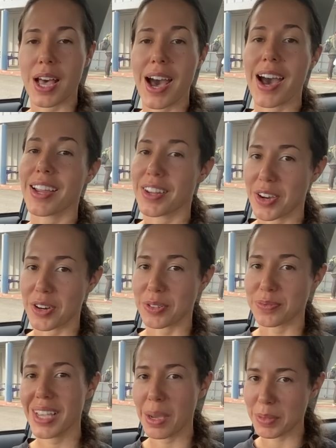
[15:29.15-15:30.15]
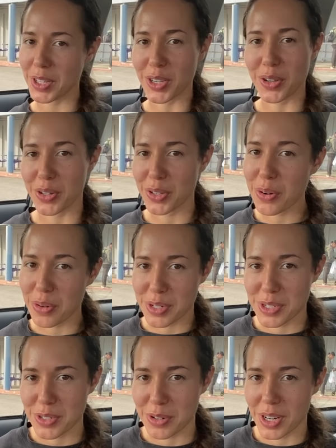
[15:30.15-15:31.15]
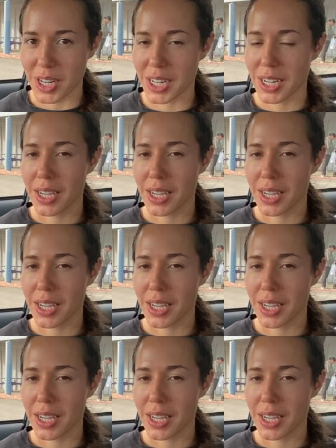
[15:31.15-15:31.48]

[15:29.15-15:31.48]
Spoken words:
I know. I'm gonna go to the corner store